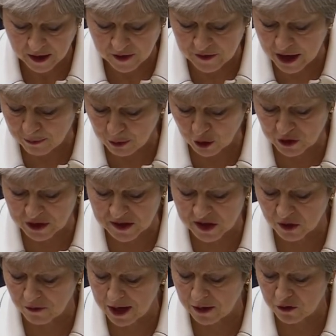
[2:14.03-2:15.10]
and their bodies
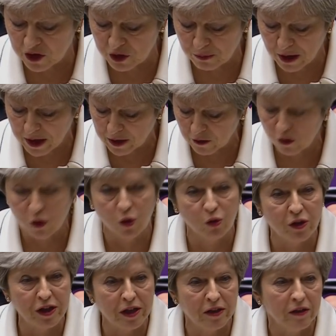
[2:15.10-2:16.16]
surrounded by a
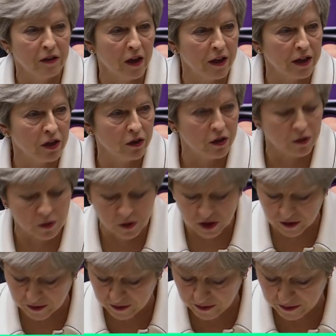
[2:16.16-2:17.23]
chlorine-like
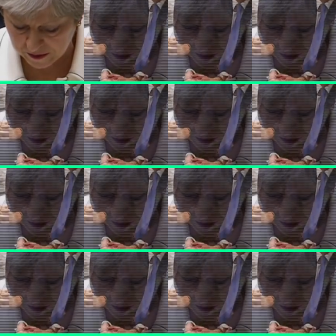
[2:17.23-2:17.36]
odour.